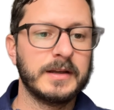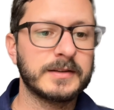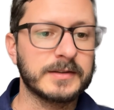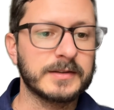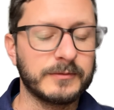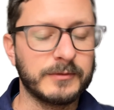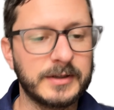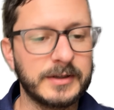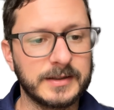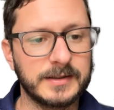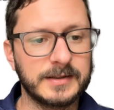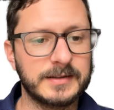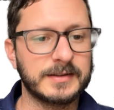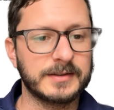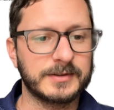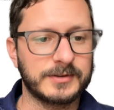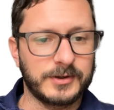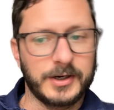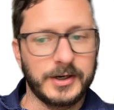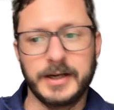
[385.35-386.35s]
So what this
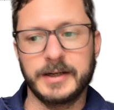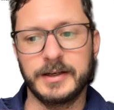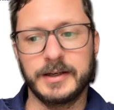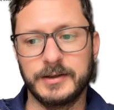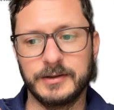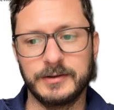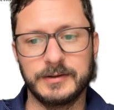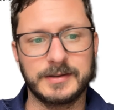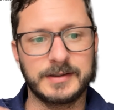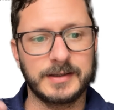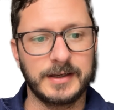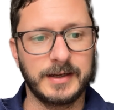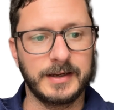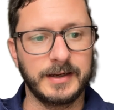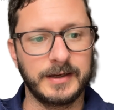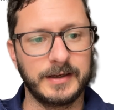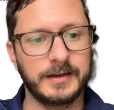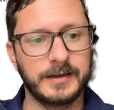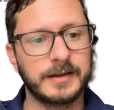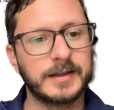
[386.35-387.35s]
is trying to do is
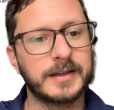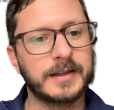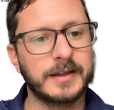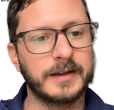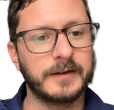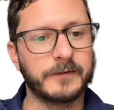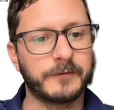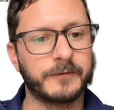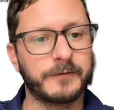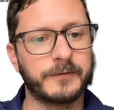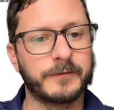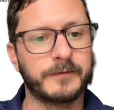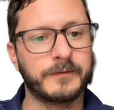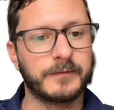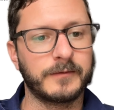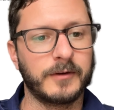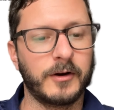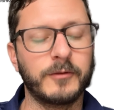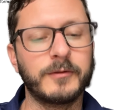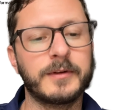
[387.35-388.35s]
saying if
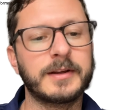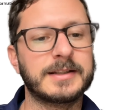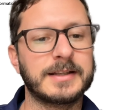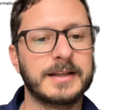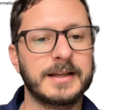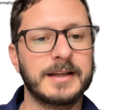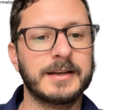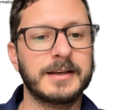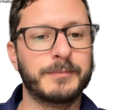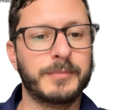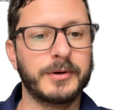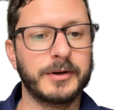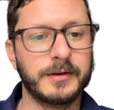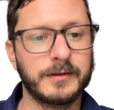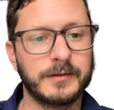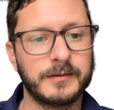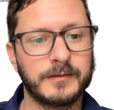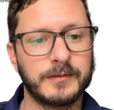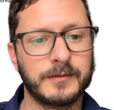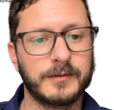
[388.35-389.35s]
only to
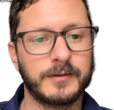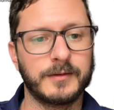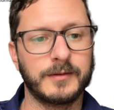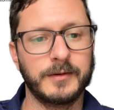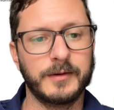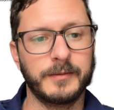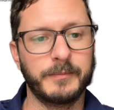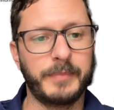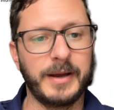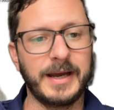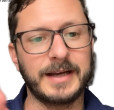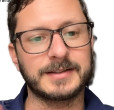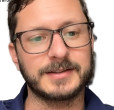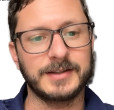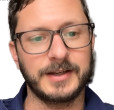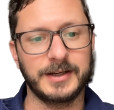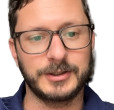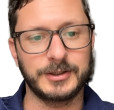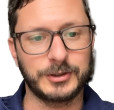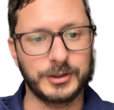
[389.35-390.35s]
input the
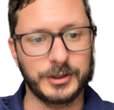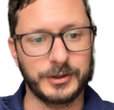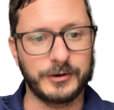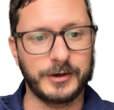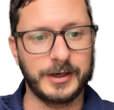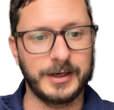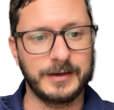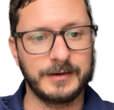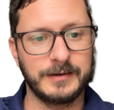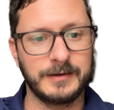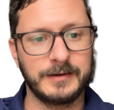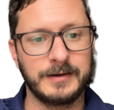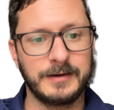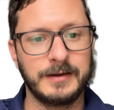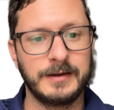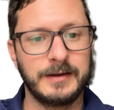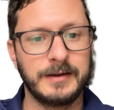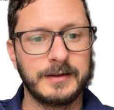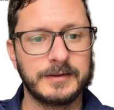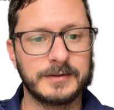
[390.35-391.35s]
\generate.
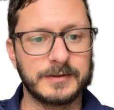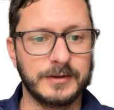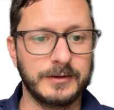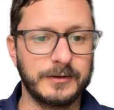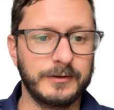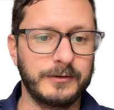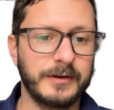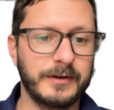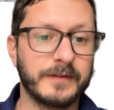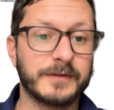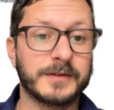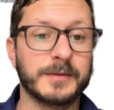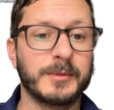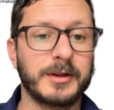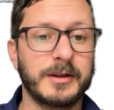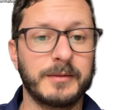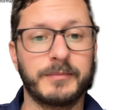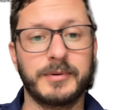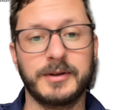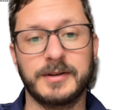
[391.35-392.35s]
So if
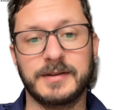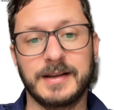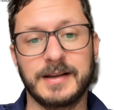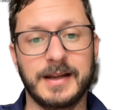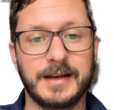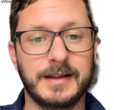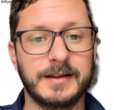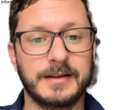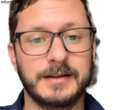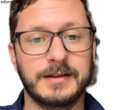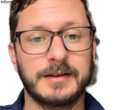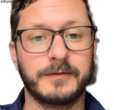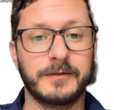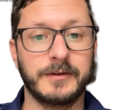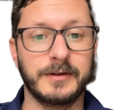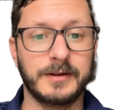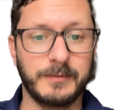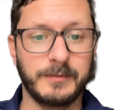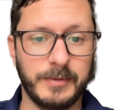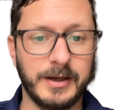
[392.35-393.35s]
somebody inputs anything
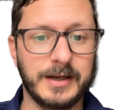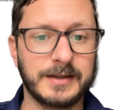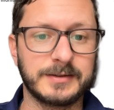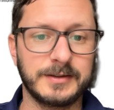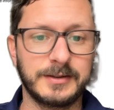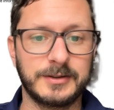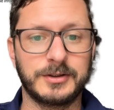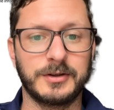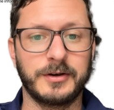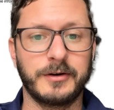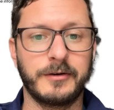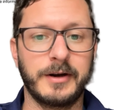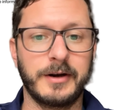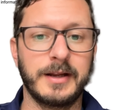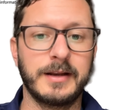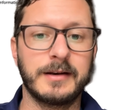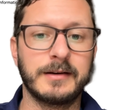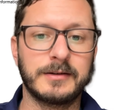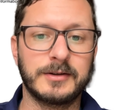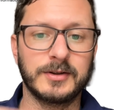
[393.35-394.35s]
different than
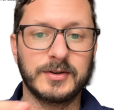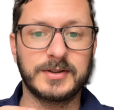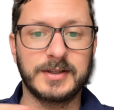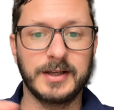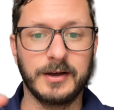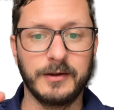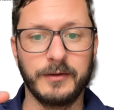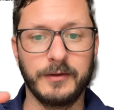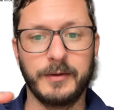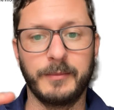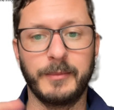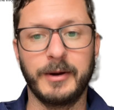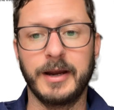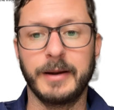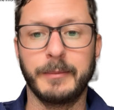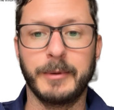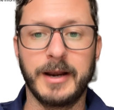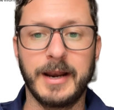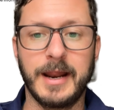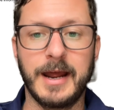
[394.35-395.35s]
\generate, just tell them
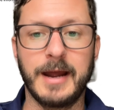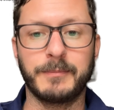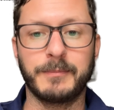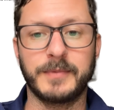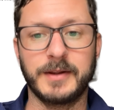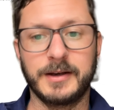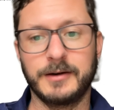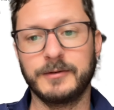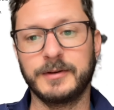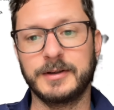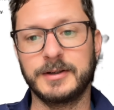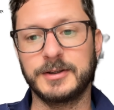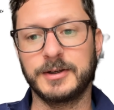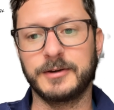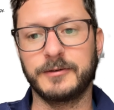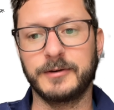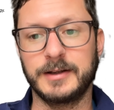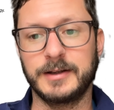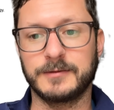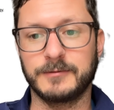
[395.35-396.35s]
I'm an app that only
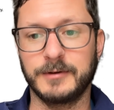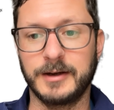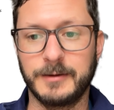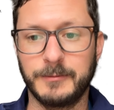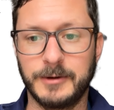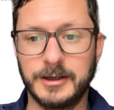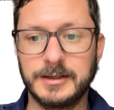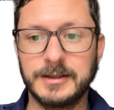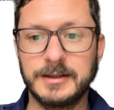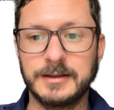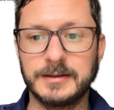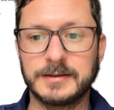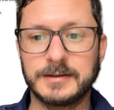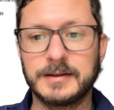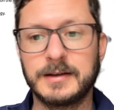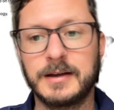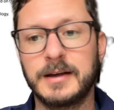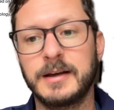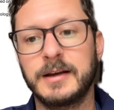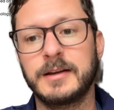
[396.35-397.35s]
generates random ideas.
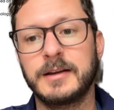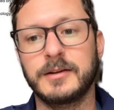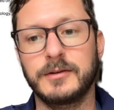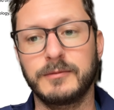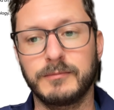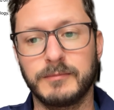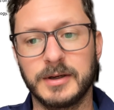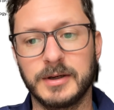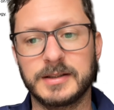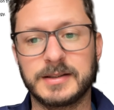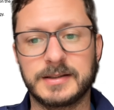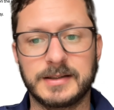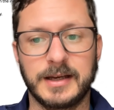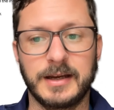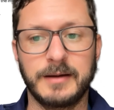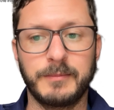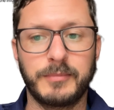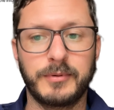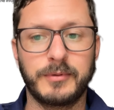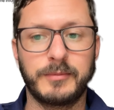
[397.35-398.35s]
You must
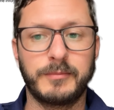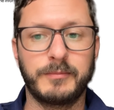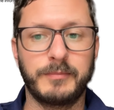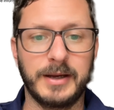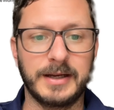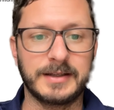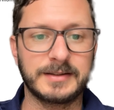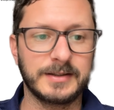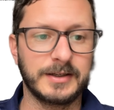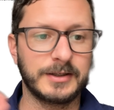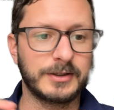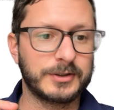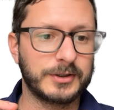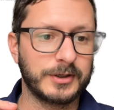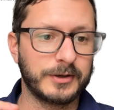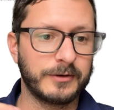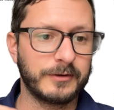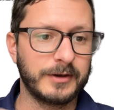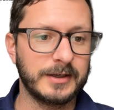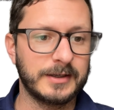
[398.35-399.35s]
type
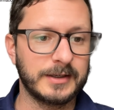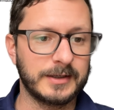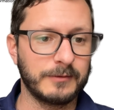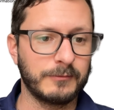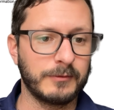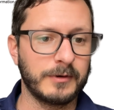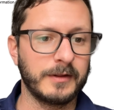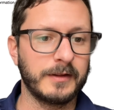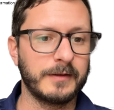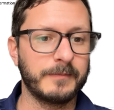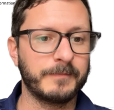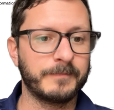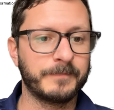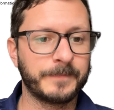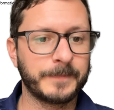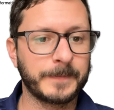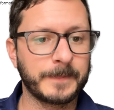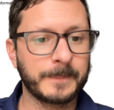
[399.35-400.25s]
\generate to get one of them.